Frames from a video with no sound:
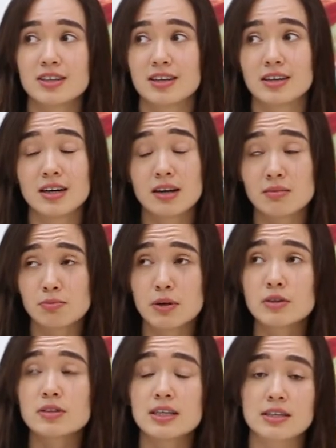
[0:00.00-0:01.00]
the
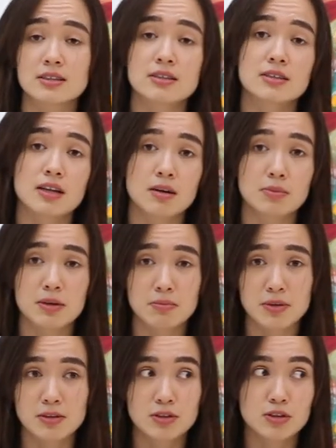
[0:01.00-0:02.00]
buildings that are being
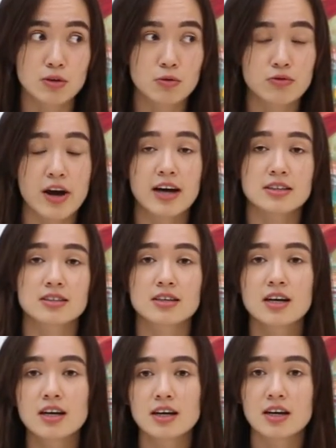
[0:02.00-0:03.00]
built so fast
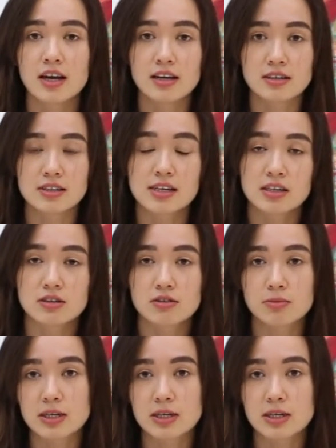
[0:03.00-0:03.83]
in the center of